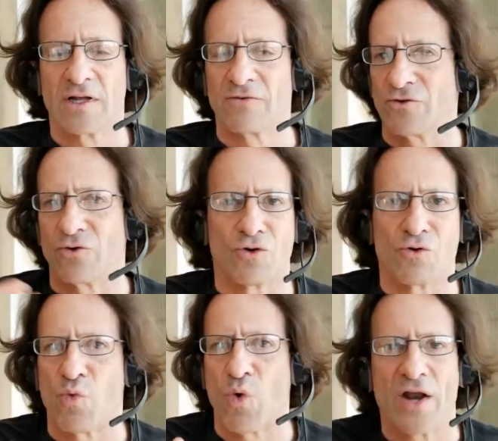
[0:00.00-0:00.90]

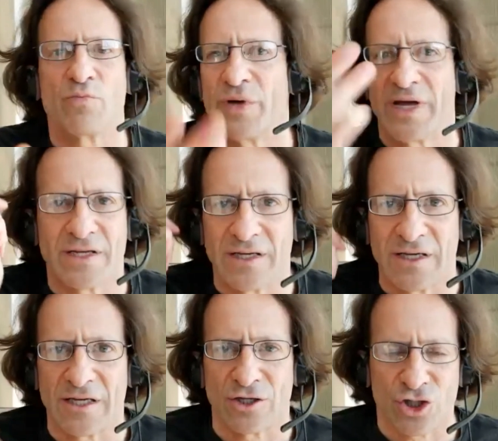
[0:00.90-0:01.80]
for 1 penny
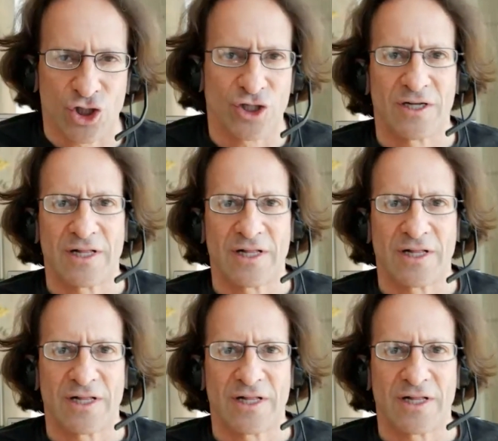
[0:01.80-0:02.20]
each.